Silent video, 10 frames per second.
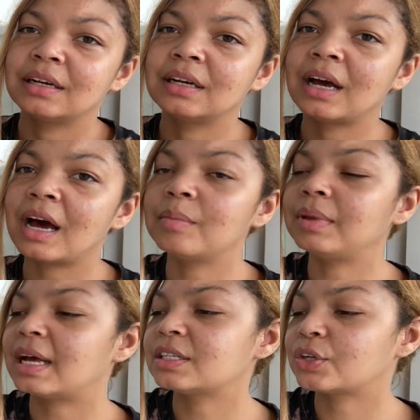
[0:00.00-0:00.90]
God
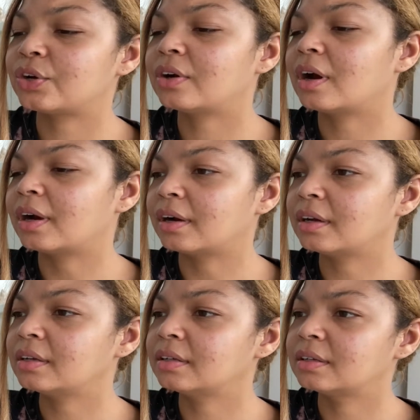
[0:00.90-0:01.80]
bless her
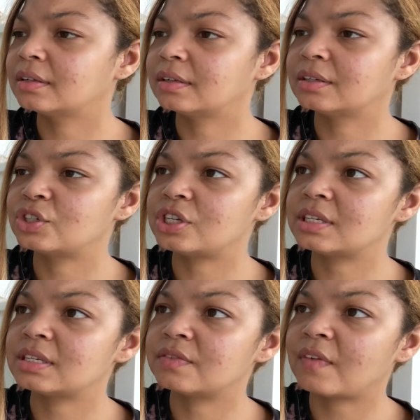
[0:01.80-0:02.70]
heart, she
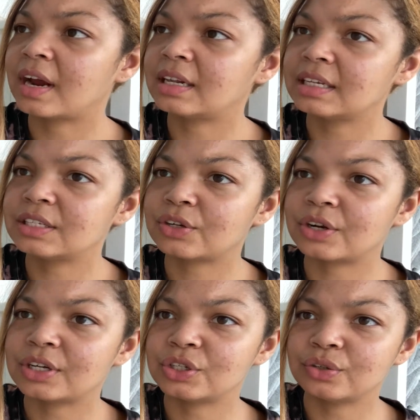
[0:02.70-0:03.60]
is finally
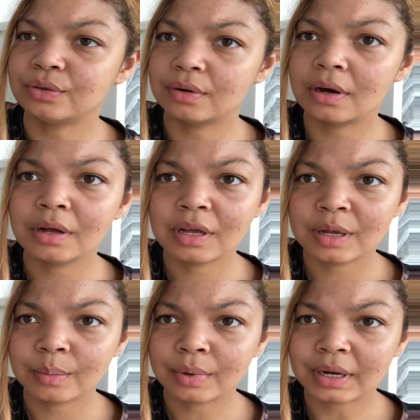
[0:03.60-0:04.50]
starting to
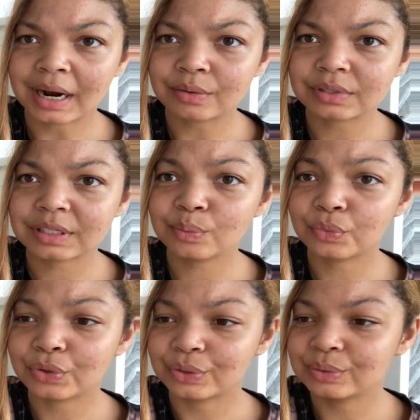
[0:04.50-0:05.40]
put out some
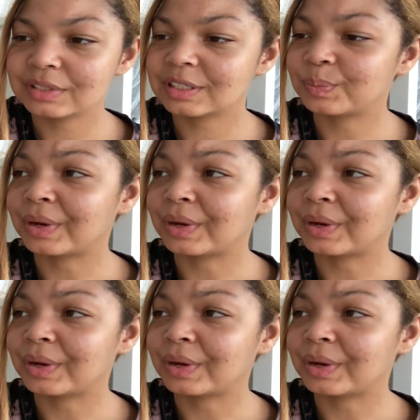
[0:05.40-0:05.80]
roots.